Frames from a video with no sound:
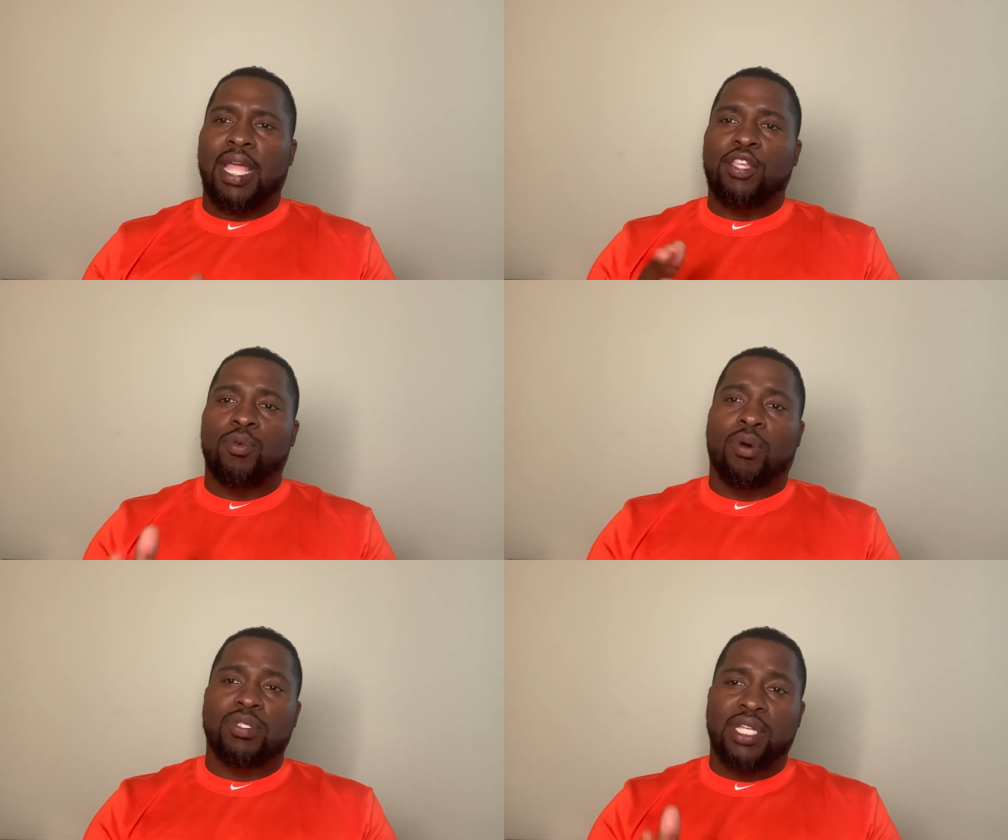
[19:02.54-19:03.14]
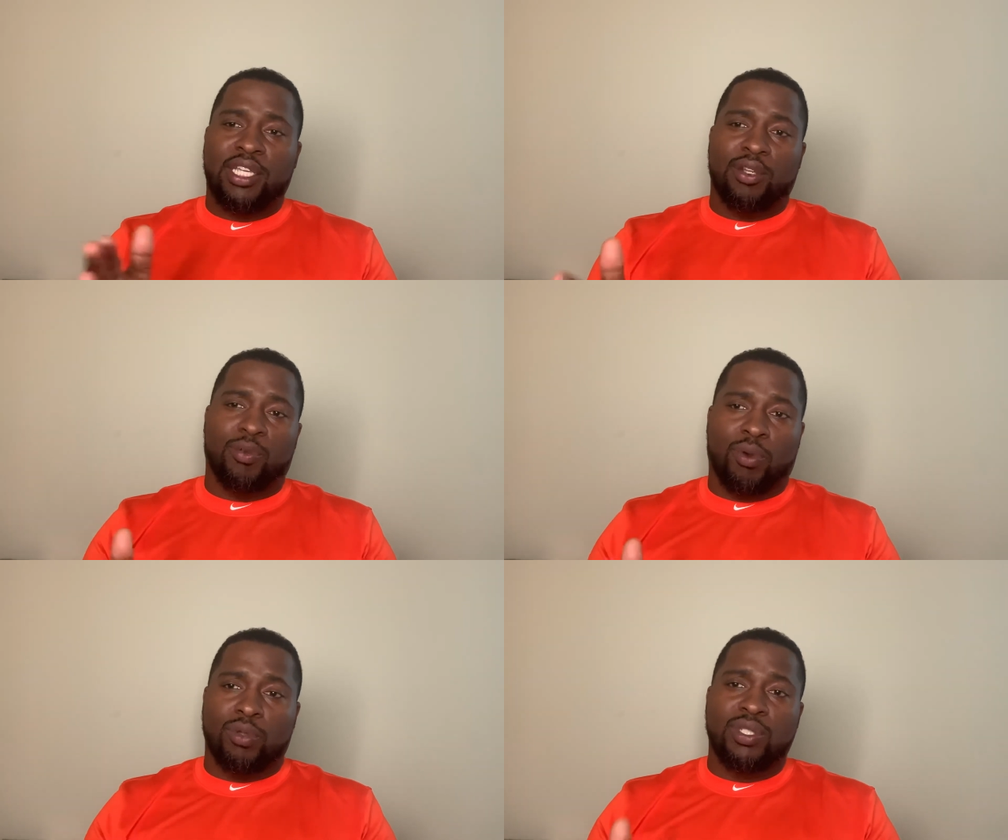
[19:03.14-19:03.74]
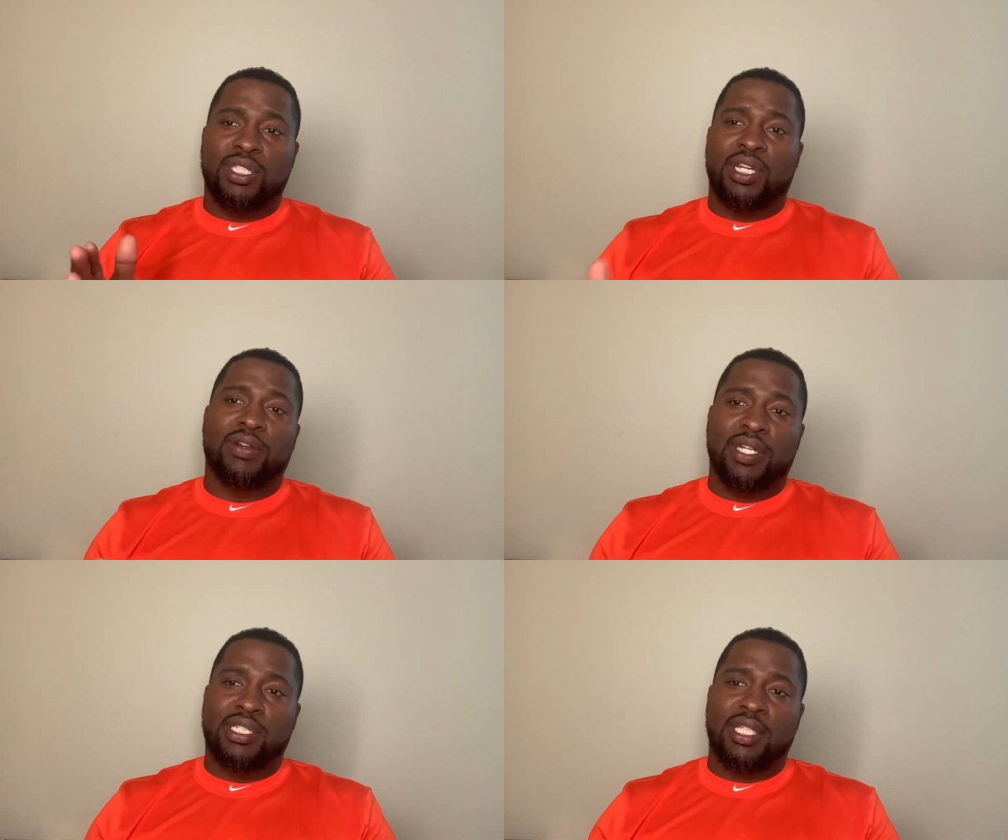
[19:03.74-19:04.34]
you all take your role
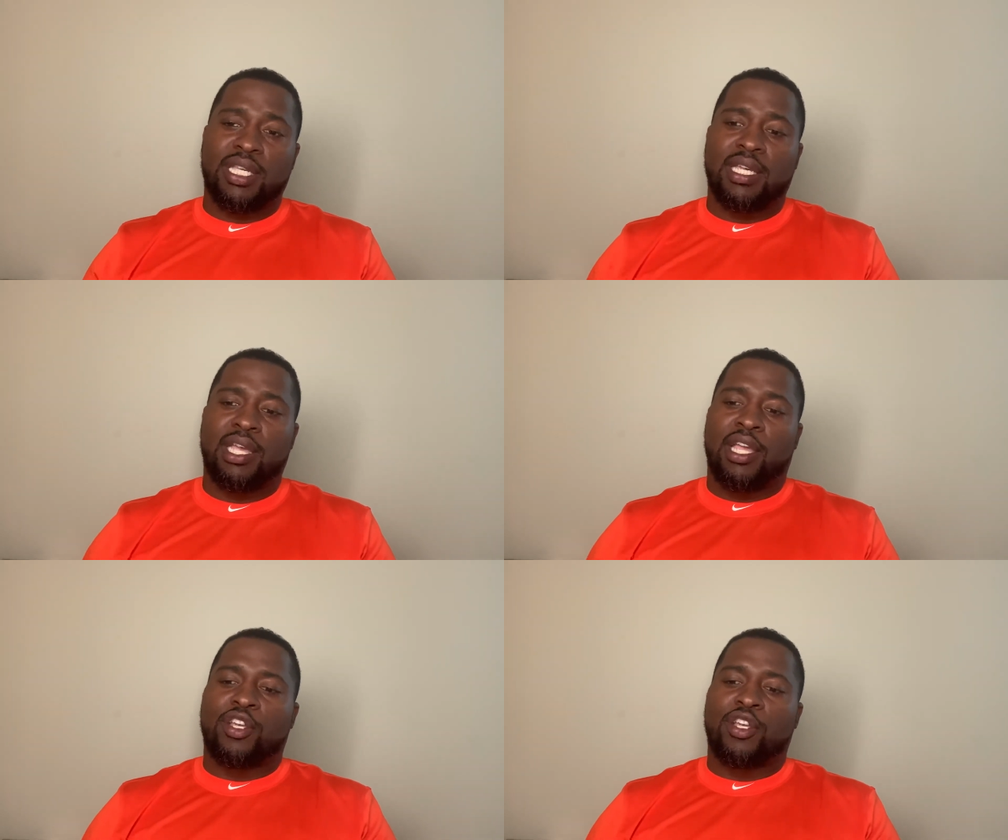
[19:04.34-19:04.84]
seriously.